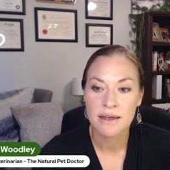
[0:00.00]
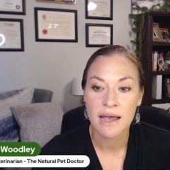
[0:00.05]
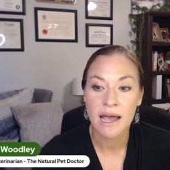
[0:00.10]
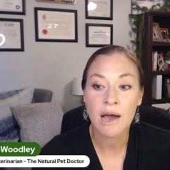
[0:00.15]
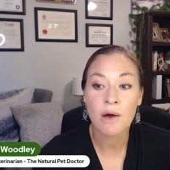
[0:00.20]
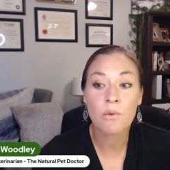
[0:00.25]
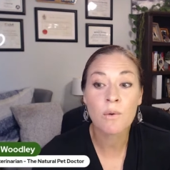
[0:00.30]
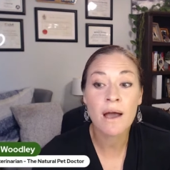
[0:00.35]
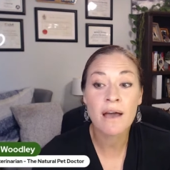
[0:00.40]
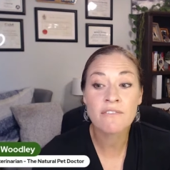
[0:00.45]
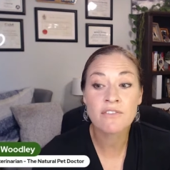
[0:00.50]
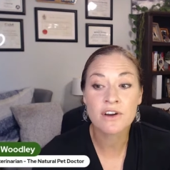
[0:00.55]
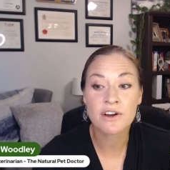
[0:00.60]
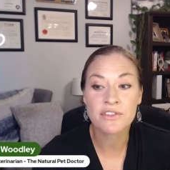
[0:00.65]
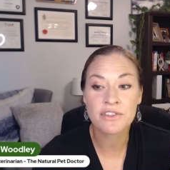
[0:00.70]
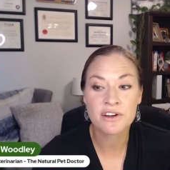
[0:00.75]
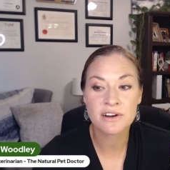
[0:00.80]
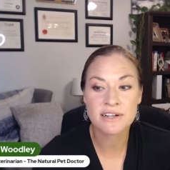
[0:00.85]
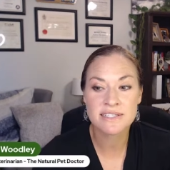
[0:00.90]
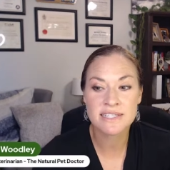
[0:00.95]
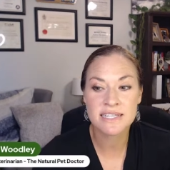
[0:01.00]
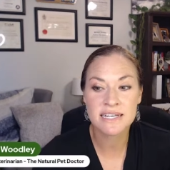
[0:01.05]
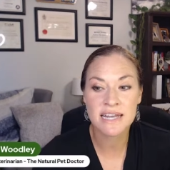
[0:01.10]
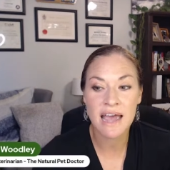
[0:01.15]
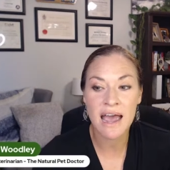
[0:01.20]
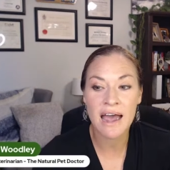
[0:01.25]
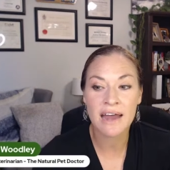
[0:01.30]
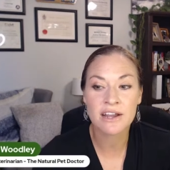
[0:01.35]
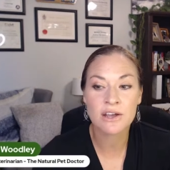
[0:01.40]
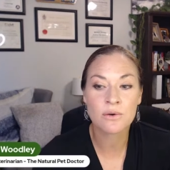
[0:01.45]
However, there is
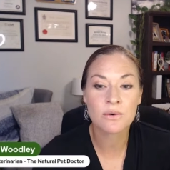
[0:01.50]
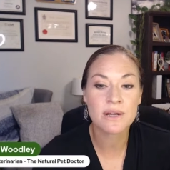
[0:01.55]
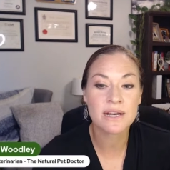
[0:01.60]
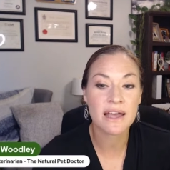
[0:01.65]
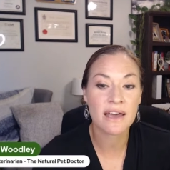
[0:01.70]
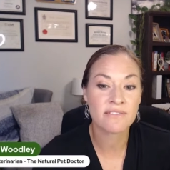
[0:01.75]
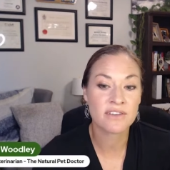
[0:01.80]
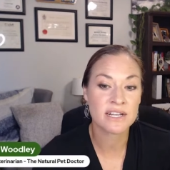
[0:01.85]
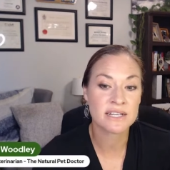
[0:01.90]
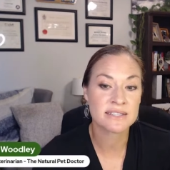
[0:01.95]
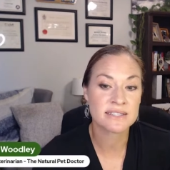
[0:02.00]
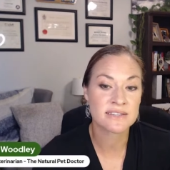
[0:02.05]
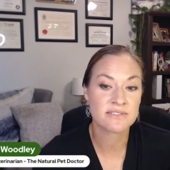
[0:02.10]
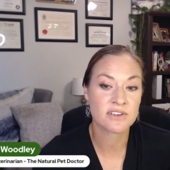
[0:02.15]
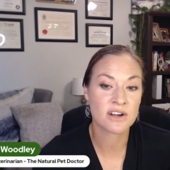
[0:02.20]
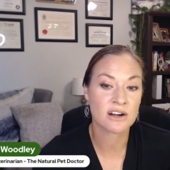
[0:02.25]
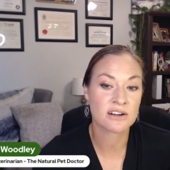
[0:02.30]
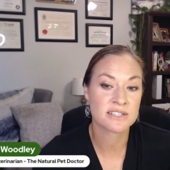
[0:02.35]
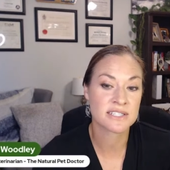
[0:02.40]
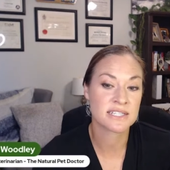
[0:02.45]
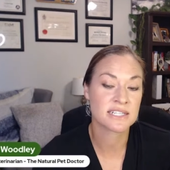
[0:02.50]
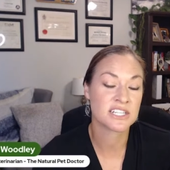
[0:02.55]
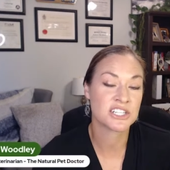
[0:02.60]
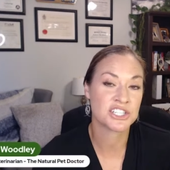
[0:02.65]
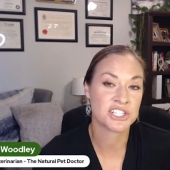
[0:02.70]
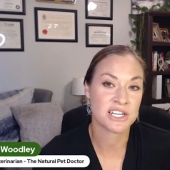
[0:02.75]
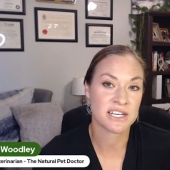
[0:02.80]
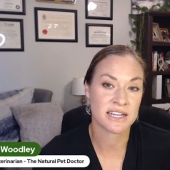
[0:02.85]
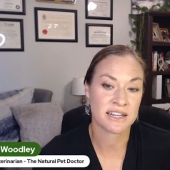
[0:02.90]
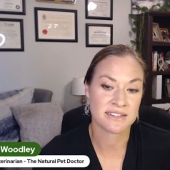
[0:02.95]
inadequate evidence of
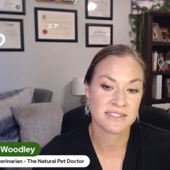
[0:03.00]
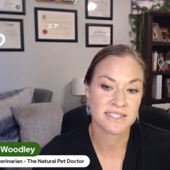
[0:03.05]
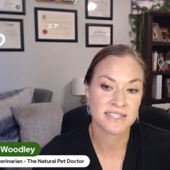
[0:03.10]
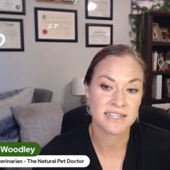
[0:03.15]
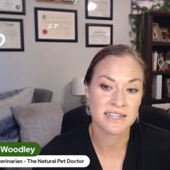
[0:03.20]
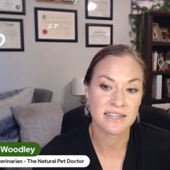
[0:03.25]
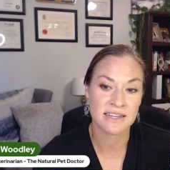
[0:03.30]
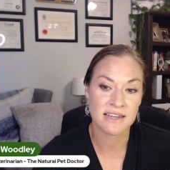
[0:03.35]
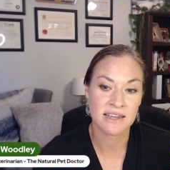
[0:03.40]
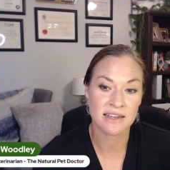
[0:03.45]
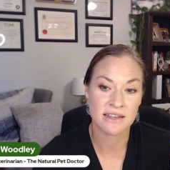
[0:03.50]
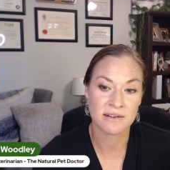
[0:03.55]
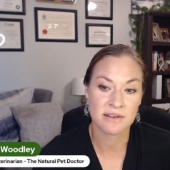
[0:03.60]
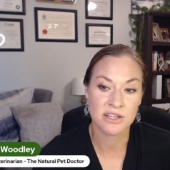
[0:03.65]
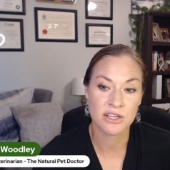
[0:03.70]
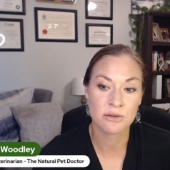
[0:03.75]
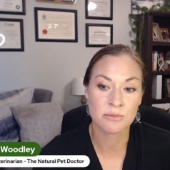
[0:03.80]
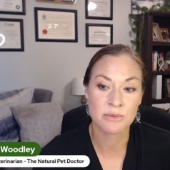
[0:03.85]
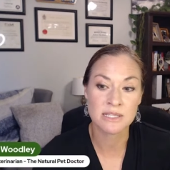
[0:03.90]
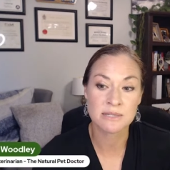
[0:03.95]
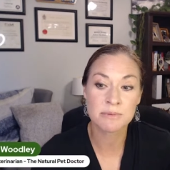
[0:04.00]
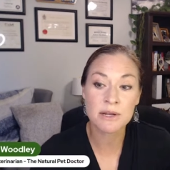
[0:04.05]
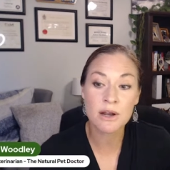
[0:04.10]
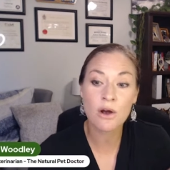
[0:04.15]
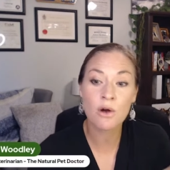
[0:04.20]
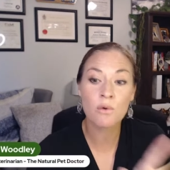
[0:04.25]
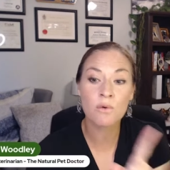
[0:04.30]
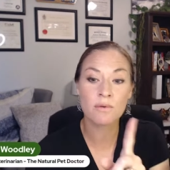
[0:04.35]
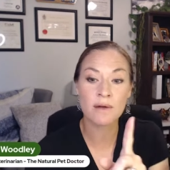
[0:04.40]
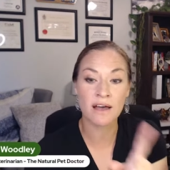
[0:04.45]
carcinogenicity in humans. But
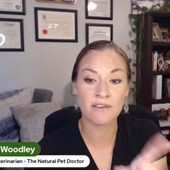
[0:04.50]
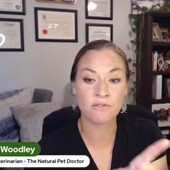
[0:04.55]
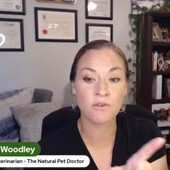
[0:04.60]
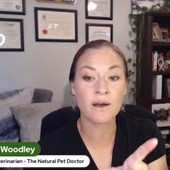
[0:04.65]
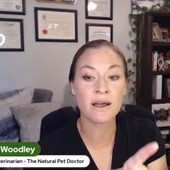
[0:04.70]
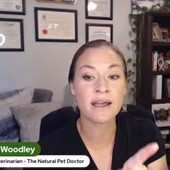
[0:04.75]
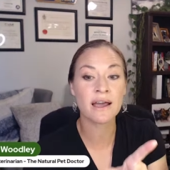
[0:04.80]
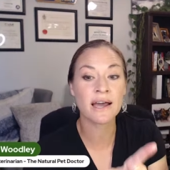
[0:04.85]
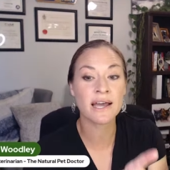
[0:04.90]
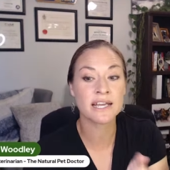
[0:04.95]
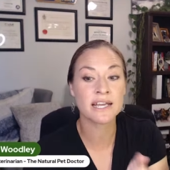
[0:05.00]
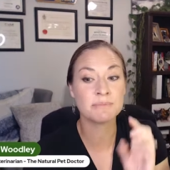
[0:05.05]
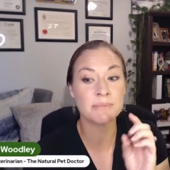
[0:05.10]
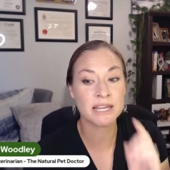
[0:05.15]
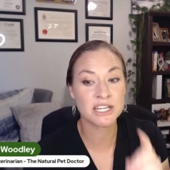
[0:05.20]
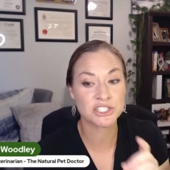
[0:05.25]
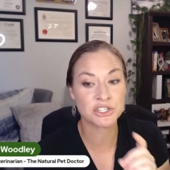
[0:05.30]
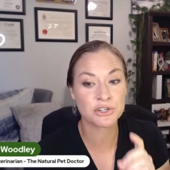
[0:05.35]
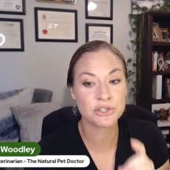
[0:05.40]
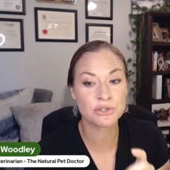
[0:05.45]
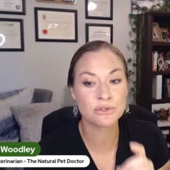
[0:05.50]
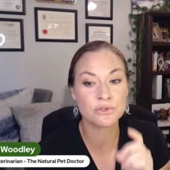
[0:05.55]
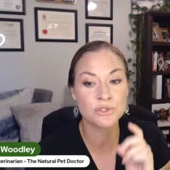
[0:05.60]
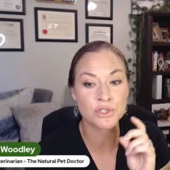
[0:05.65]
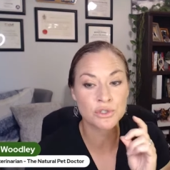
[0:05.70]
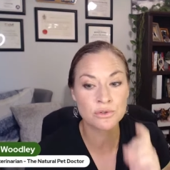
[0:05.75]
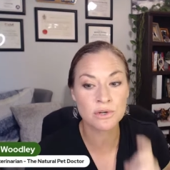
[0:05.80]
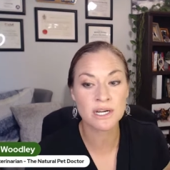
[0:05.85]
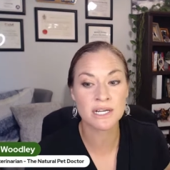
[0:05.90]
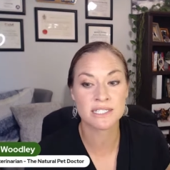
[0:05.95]
oh, FYI, make sure you
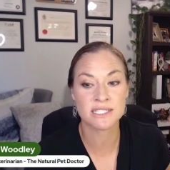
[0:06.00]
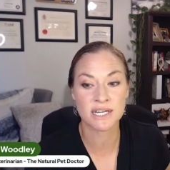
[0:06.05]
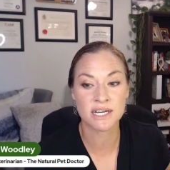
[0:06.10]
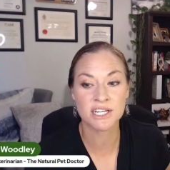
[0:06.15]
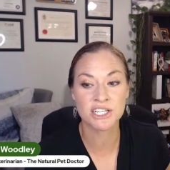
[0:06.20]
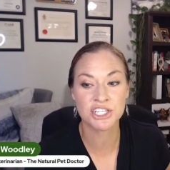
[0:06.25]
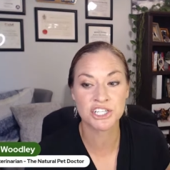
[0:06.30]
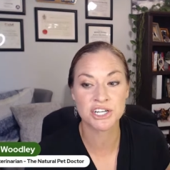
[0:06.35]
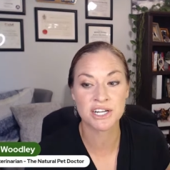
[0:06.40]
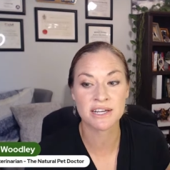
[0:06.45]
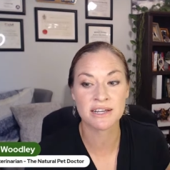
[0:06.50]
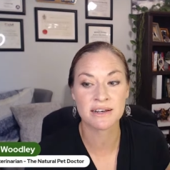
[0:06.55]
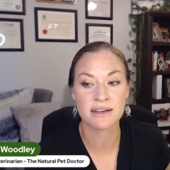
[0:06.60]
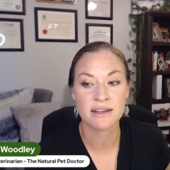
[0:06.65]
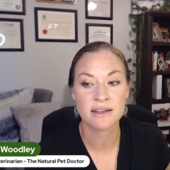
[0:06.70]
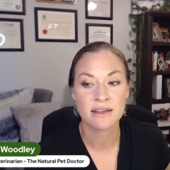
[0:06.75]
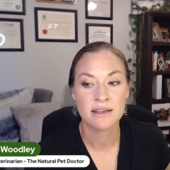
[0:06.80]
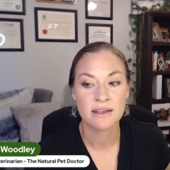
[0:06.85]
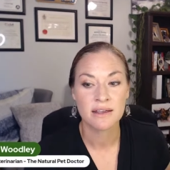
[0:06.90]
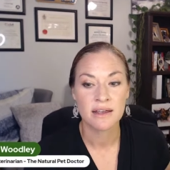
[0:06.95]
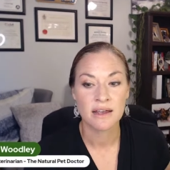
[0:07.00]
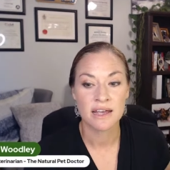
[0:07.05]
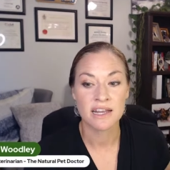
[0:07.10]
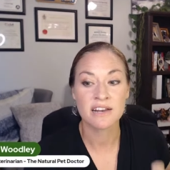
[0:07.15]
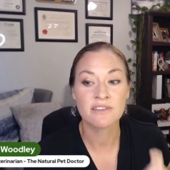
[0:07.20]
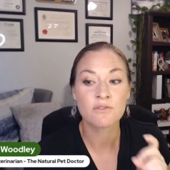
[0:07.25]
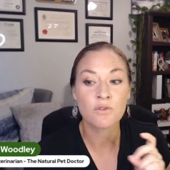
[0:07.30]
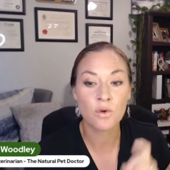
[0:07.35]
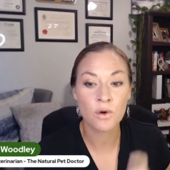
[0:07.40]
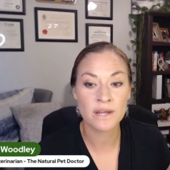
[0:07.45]
do not touch it
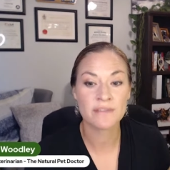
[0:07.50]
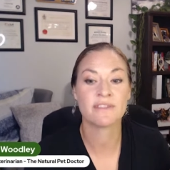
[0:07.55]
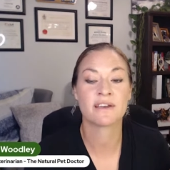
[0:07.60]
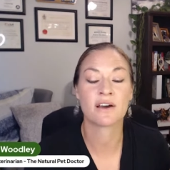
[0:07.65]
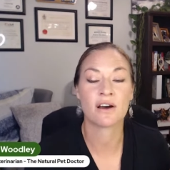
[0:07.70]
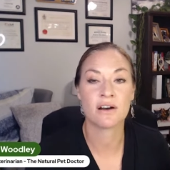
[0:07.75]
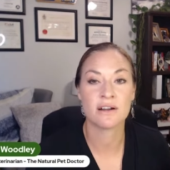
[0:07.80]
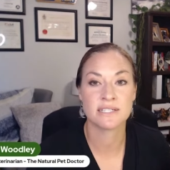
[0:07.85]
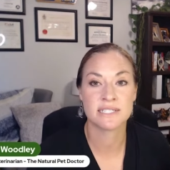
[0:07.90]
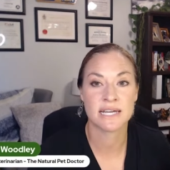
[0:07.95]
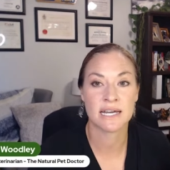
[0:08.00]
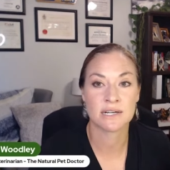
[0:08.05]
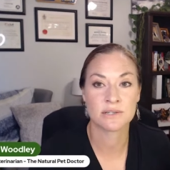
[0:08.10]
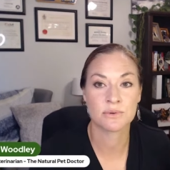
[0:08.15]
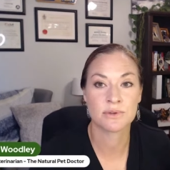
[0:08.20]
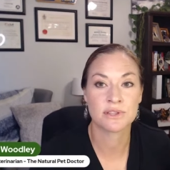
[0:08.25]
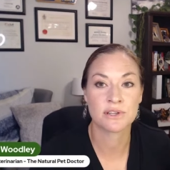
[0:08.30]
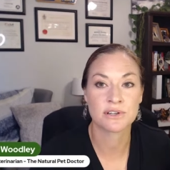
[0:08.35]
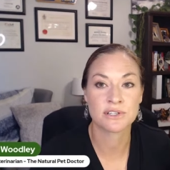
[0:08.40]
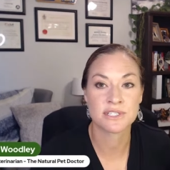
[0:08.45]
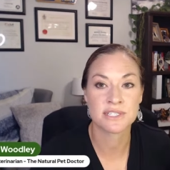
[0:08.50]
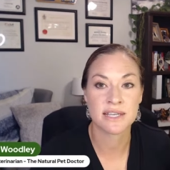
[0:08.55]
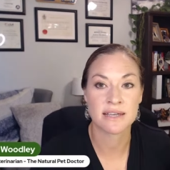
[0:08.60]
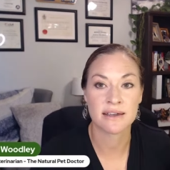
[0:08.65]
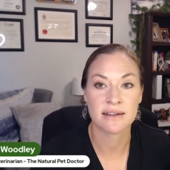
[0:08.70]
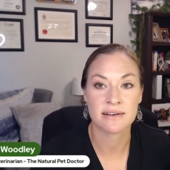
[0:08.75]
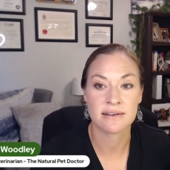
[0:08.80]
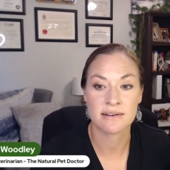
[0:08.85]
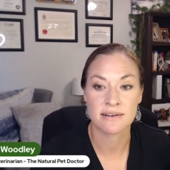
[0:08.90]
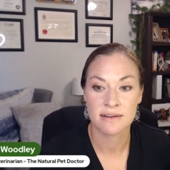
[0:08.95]
and avoid the contact with your
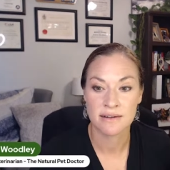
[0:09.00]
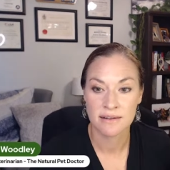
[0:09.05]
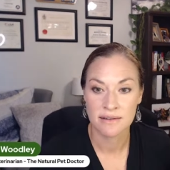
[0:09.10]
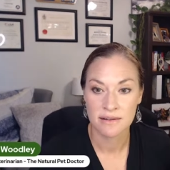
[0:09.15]
skin.